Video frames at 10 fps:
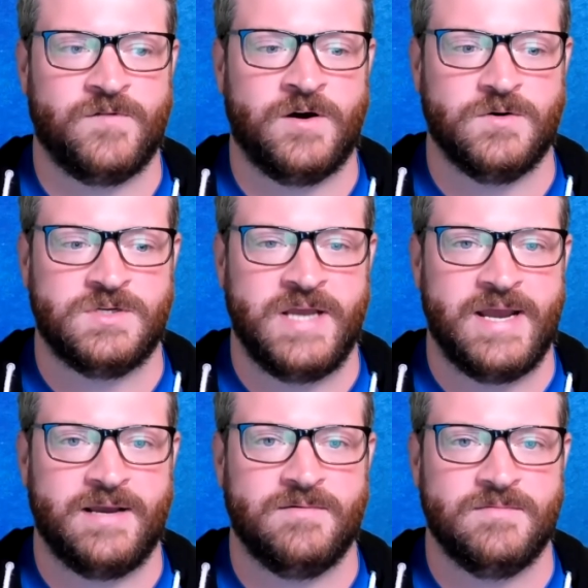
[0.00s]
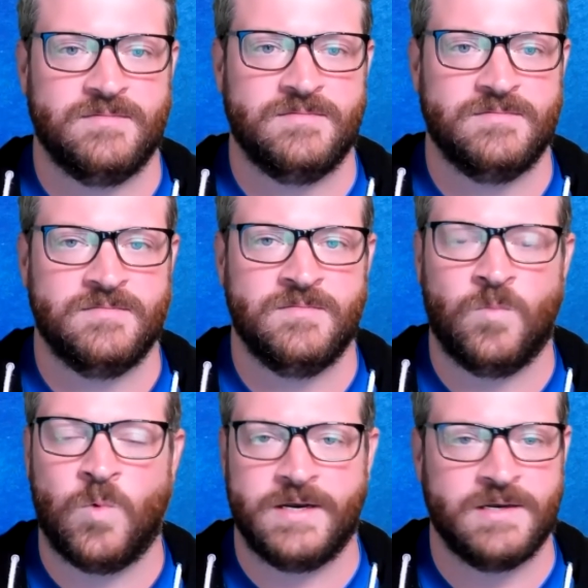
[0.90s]
understanding
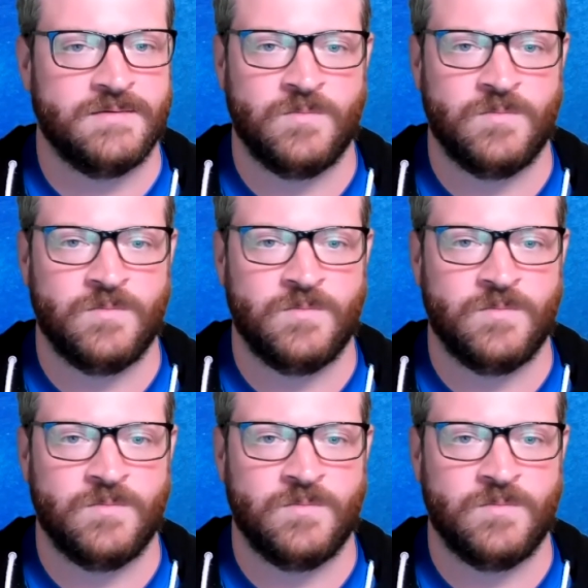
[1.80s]
what,